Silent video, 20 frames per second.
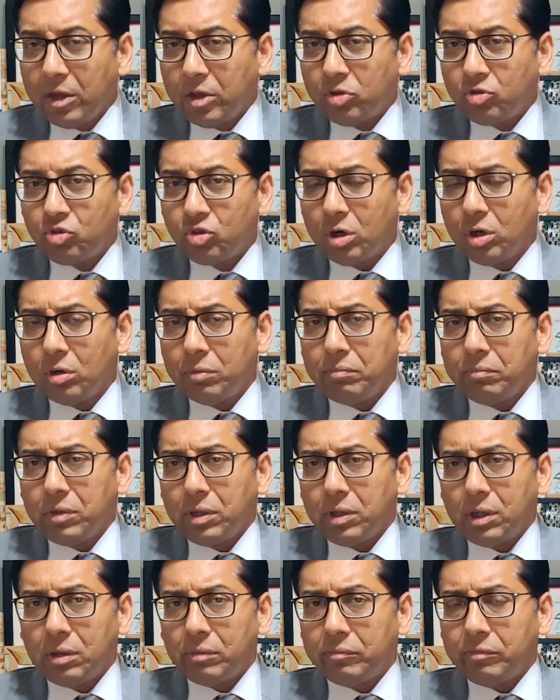So
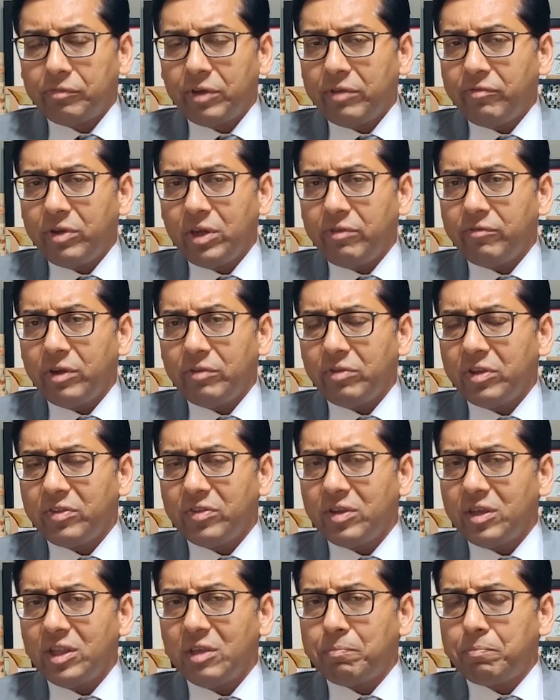when we
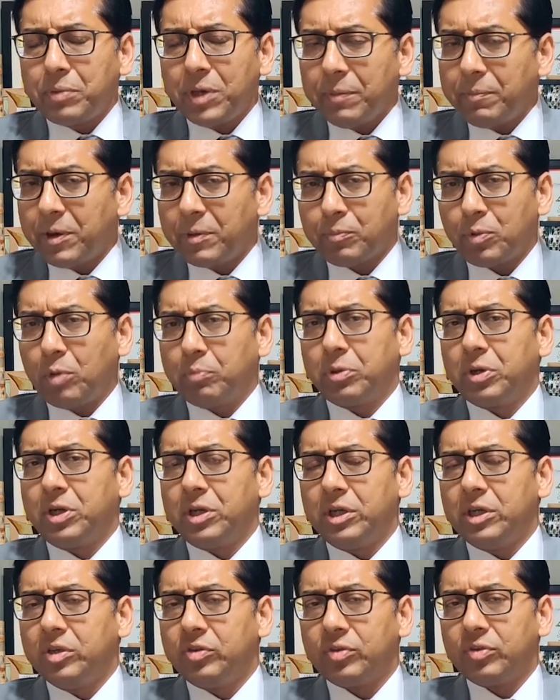see the paper
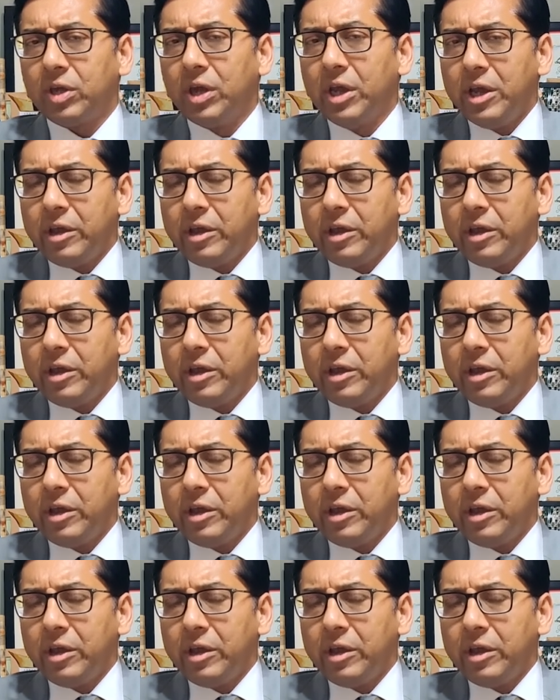properties,